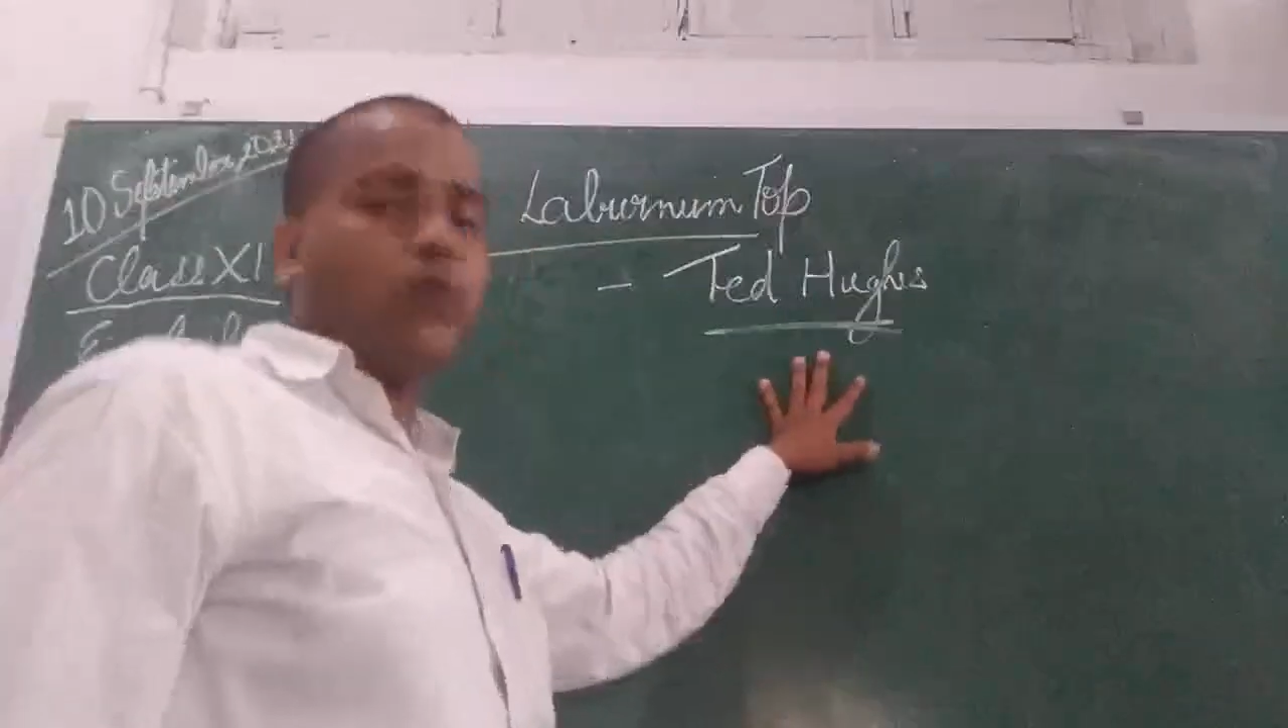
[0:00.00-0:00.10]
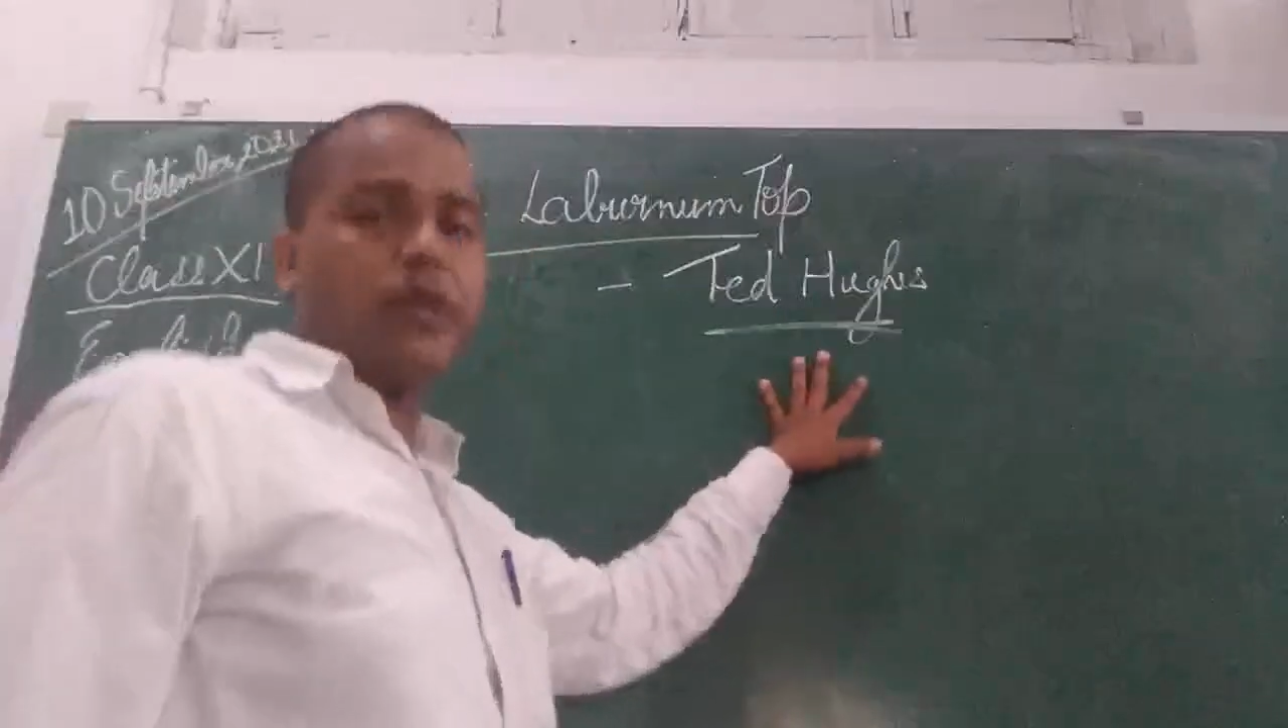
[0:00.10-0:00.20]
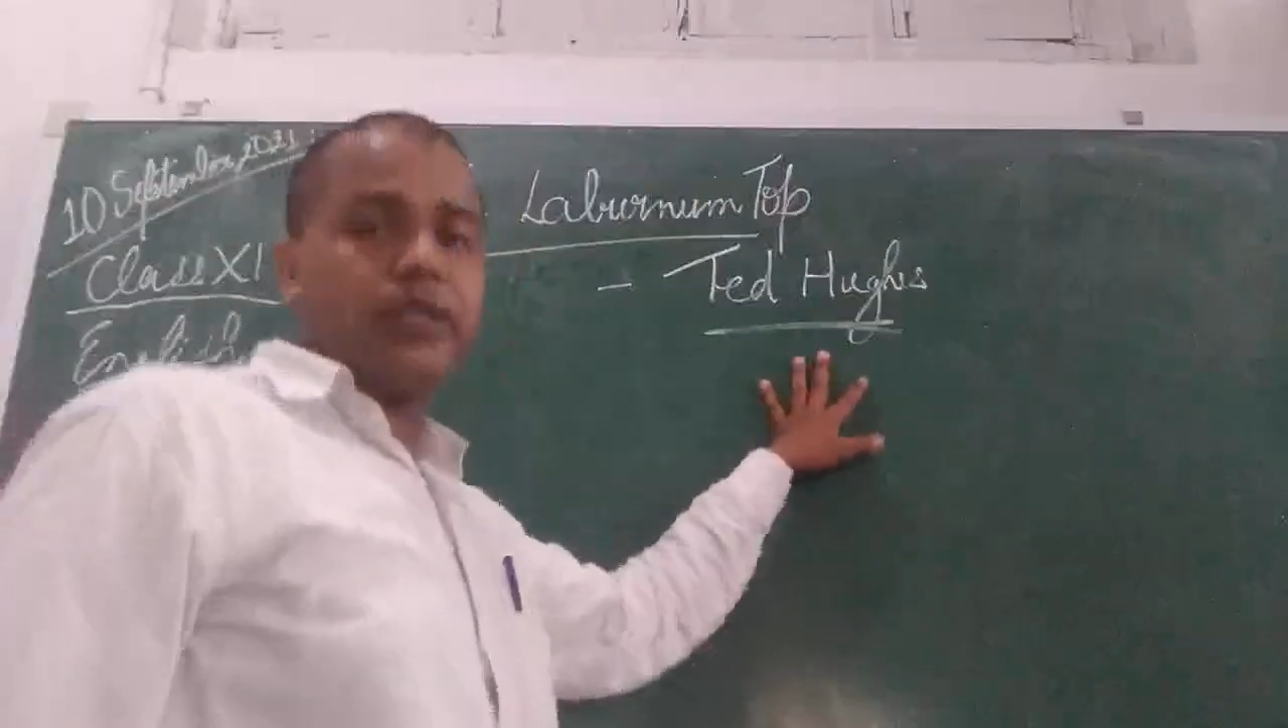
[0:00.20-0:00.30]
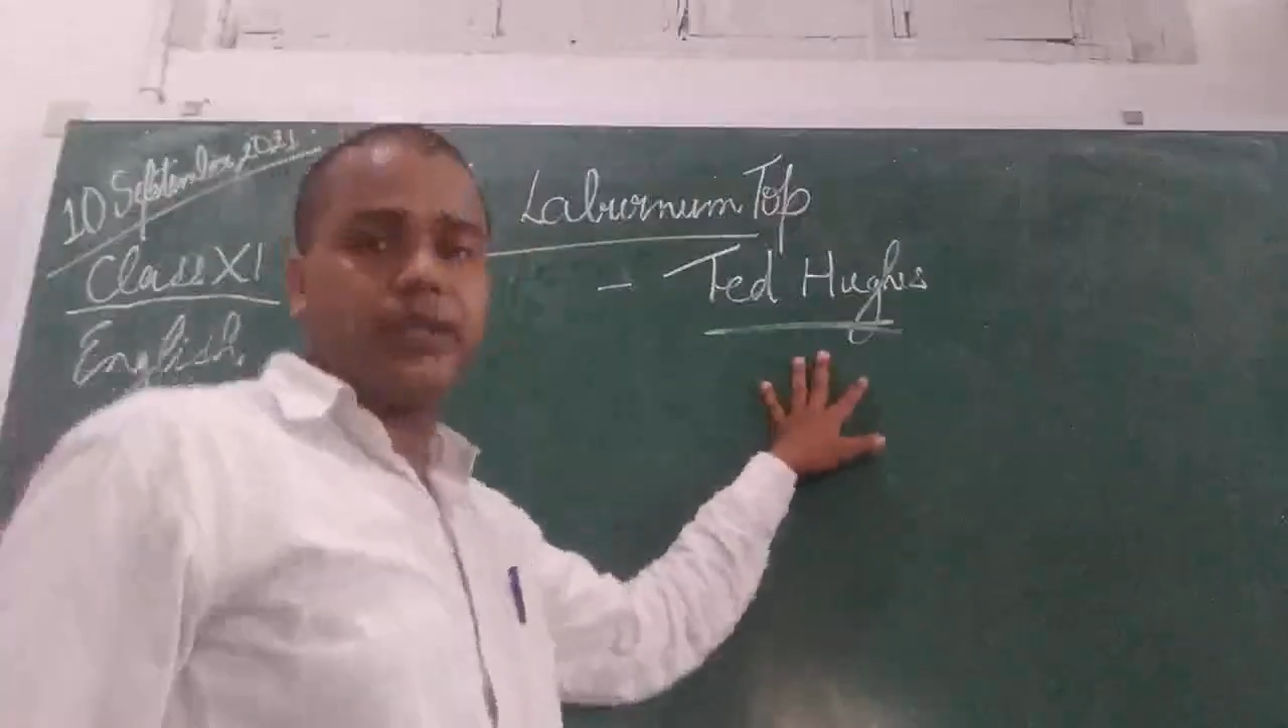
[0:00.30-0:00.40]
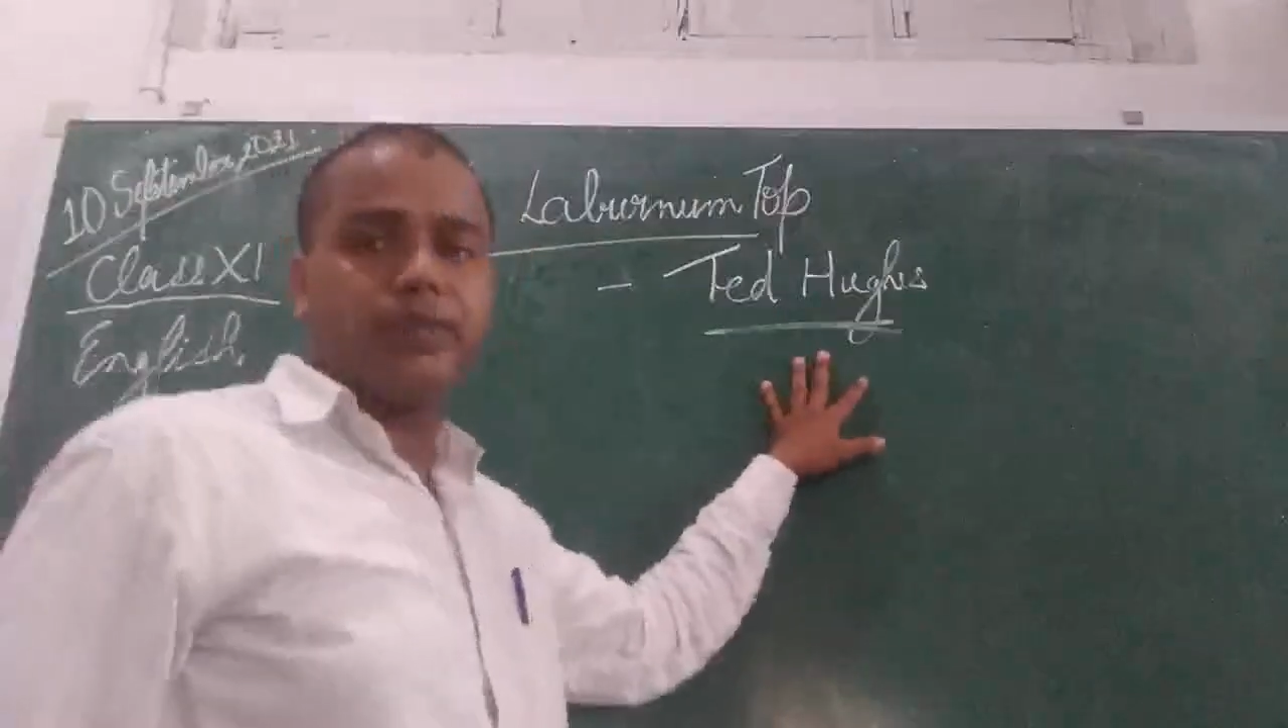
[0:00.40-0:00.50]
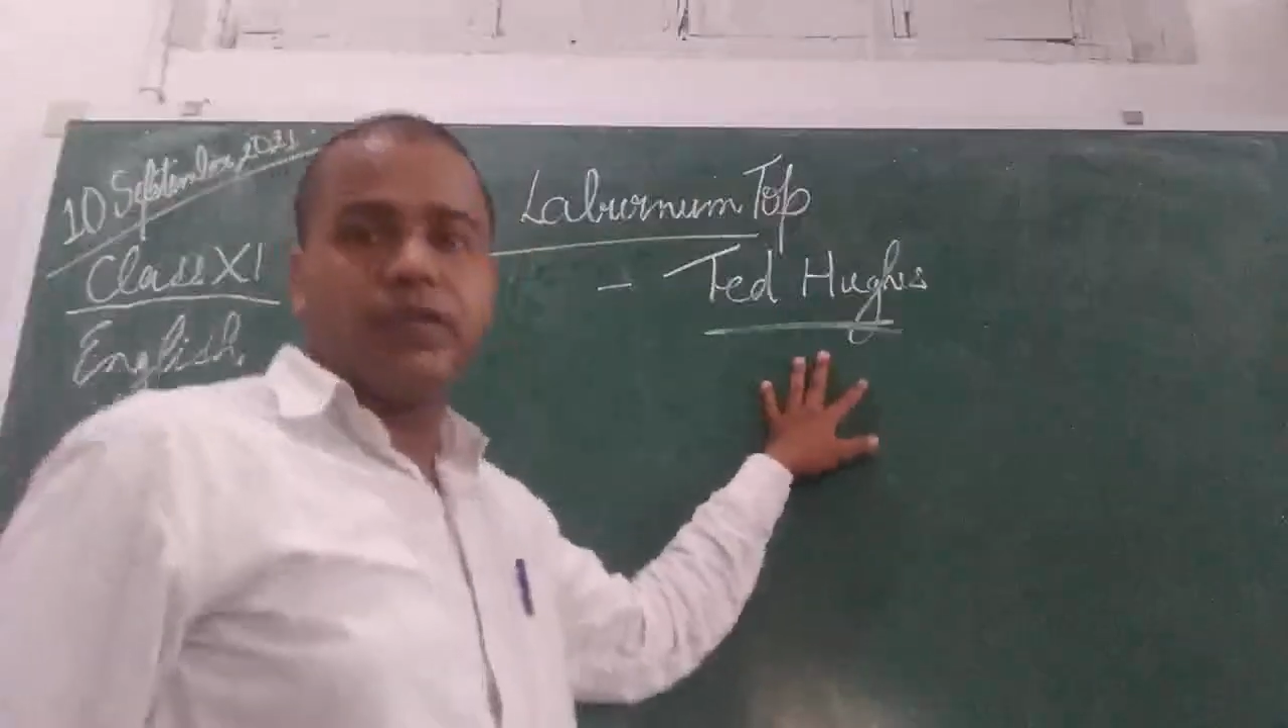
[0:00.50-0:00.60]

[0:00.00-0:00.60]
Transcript: poet.